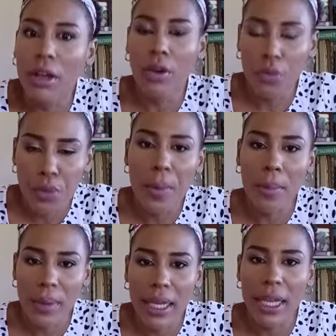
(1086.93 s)

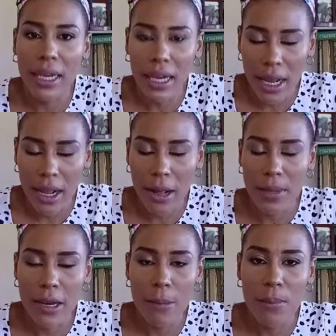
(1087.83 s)
republic in, um,
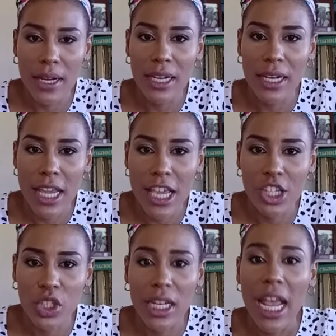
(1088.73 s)
independent
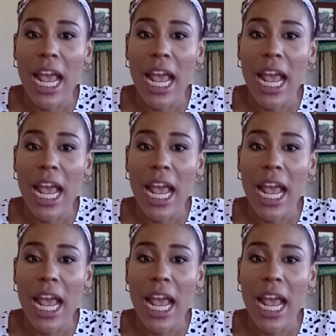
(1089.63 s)
nation.